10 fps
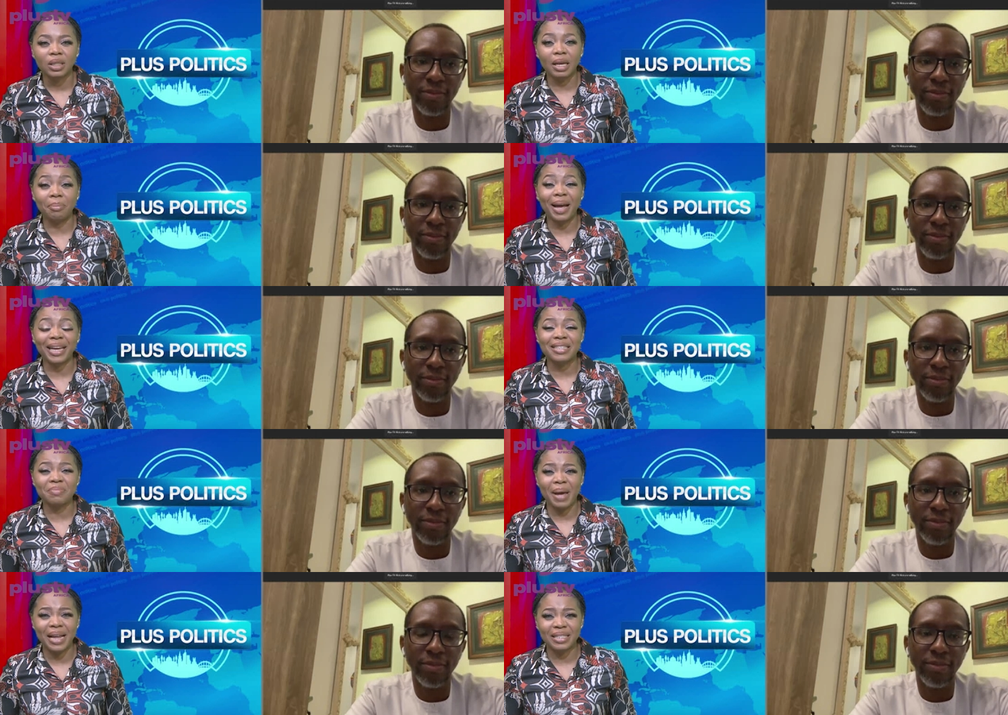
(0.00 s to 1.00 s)
Speaker 1: get back his
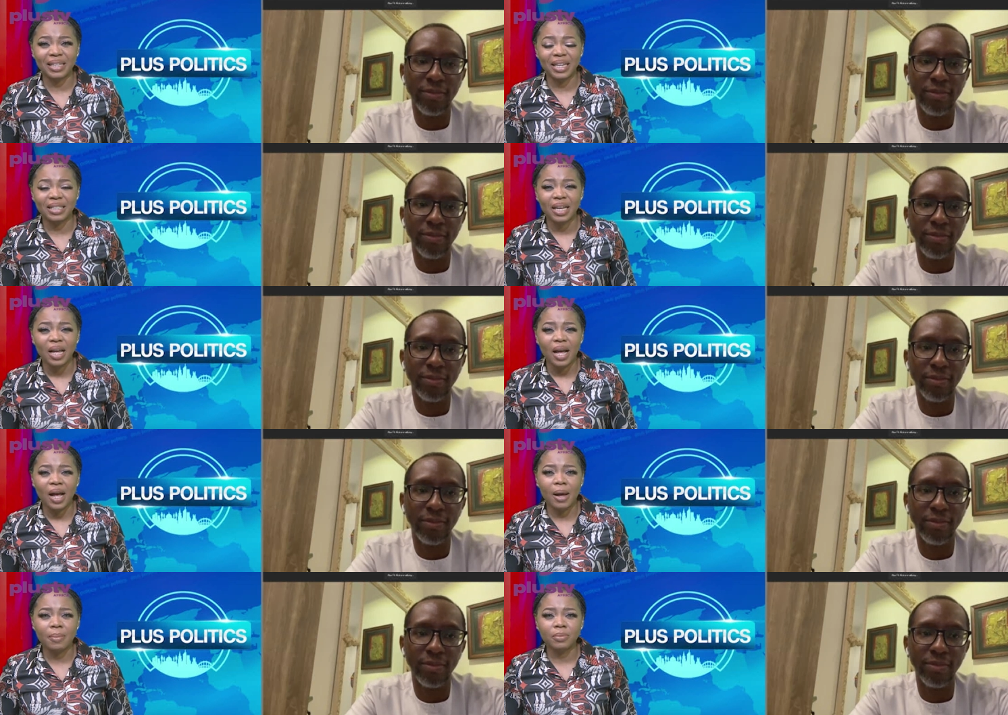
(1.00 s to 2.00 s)
mandate,
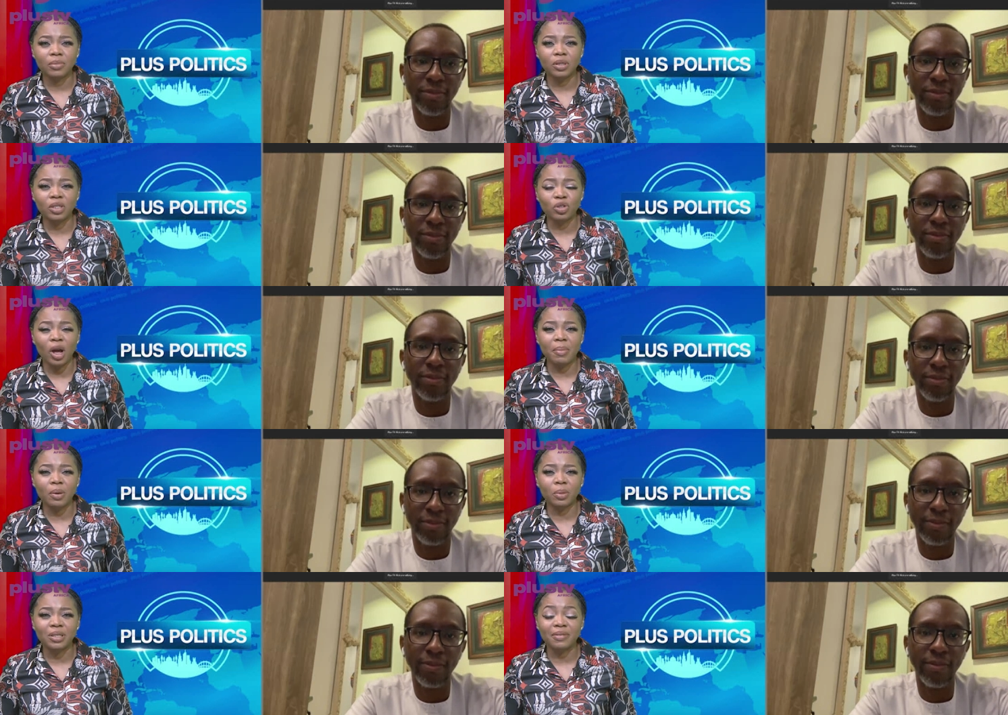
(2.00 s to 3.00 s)
um, the drama
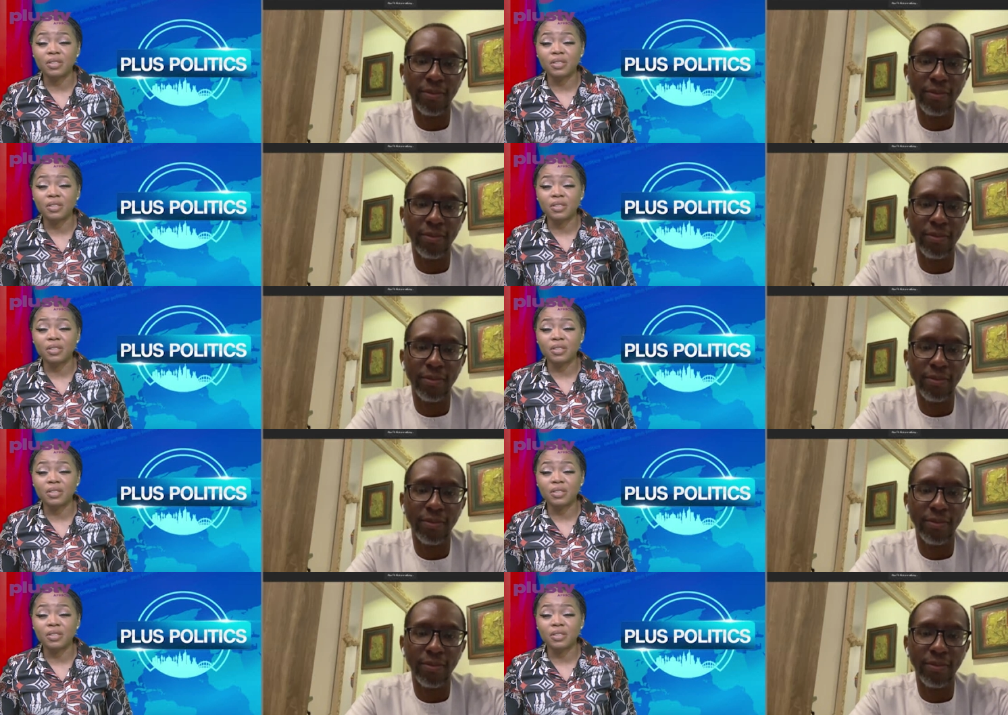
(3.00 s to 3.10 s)
must have